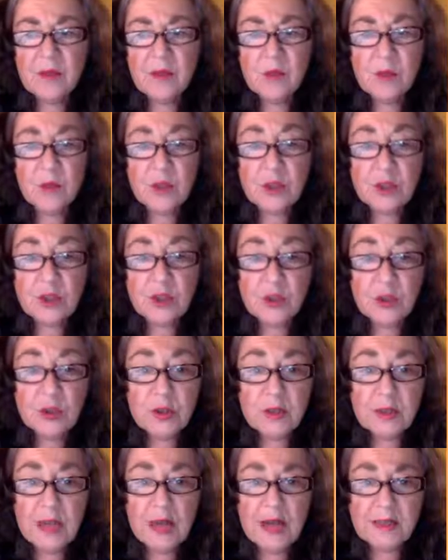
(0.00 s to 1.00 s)
which
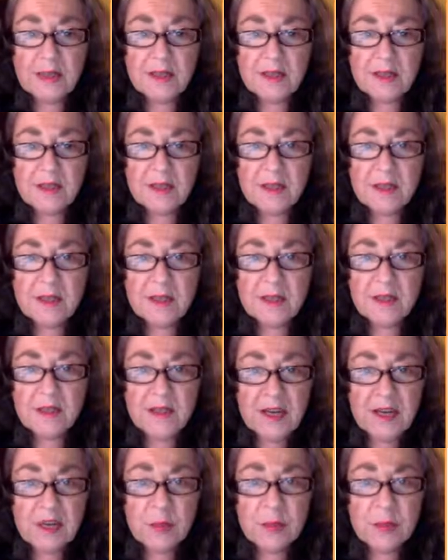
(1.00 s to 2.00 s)
utilizes
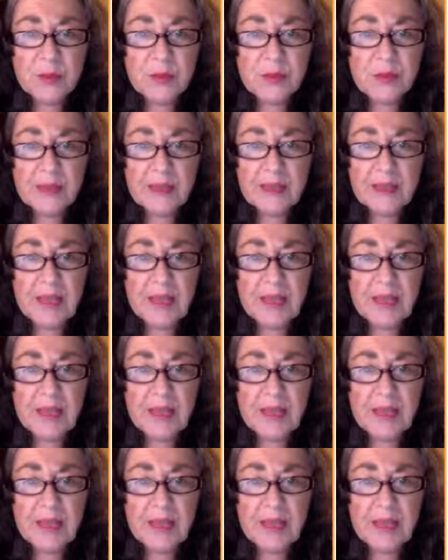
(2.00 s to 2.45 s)
therapeutic